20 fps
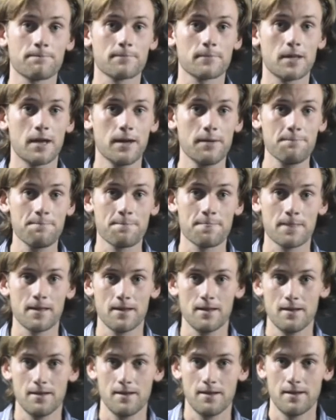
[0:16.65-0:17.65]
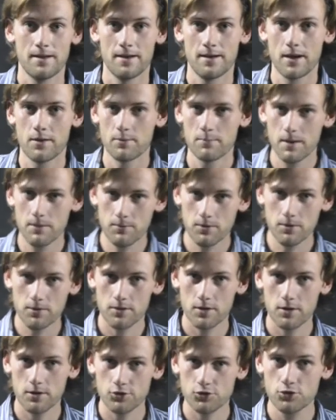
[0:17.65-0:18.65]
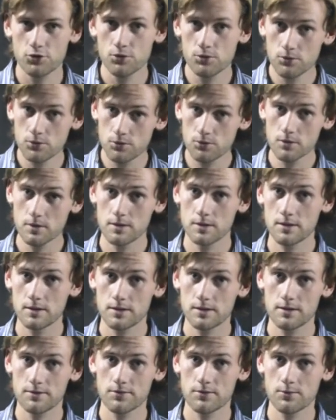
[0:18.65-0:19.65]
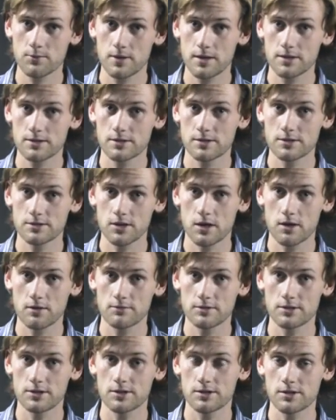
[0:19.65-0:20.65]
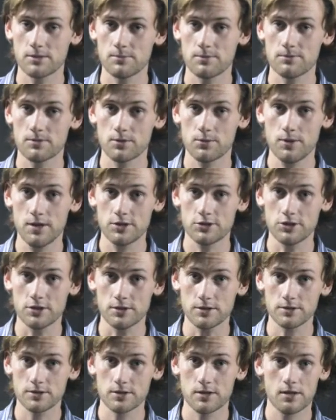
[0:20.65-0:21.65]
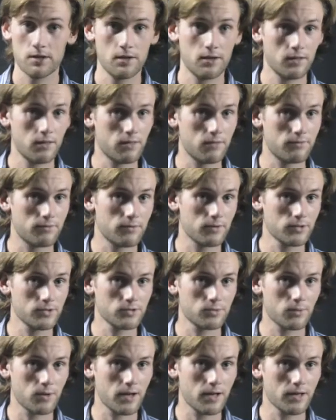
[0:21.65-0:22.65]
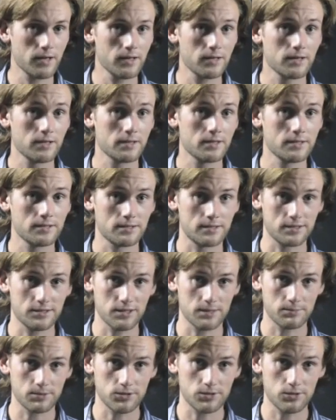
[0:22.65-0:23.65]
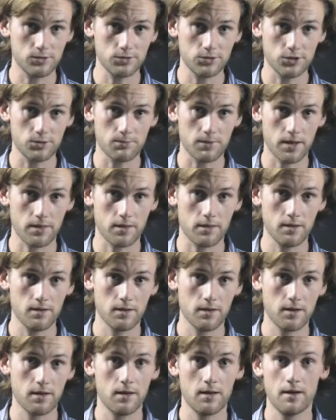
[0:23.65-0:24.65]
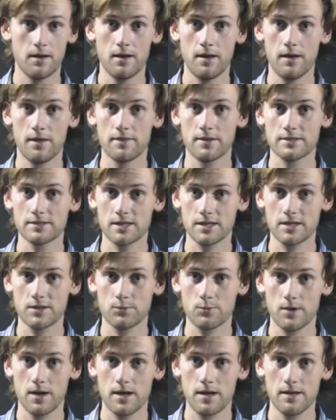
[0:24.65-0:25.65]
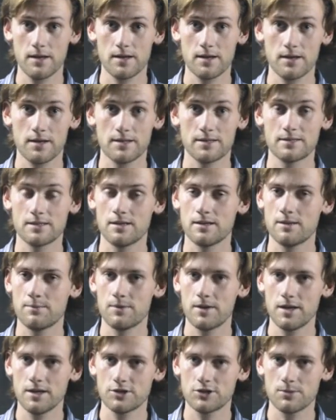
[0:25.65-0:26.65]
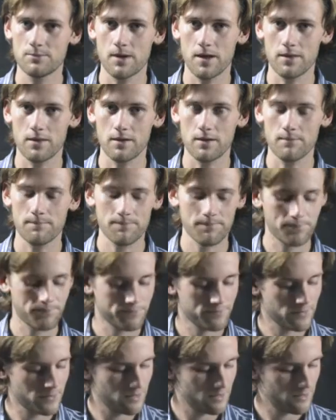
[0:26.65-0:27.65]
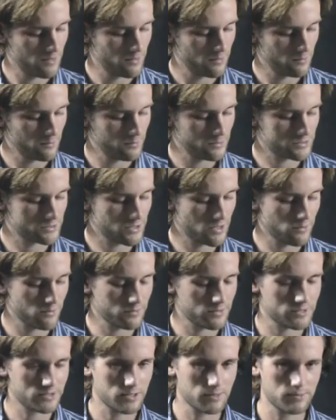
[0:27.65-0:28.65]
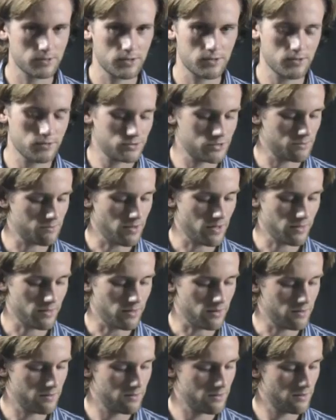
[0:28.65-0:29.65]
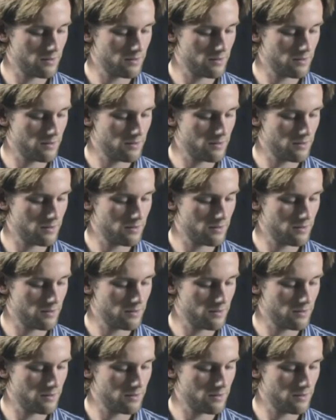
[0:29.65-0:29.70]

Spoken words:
Okay? Now remember, there are two different ways to solve a system of equations. The first way is the substitution method, and the second way is the elimination method. We'll start with the substitution method.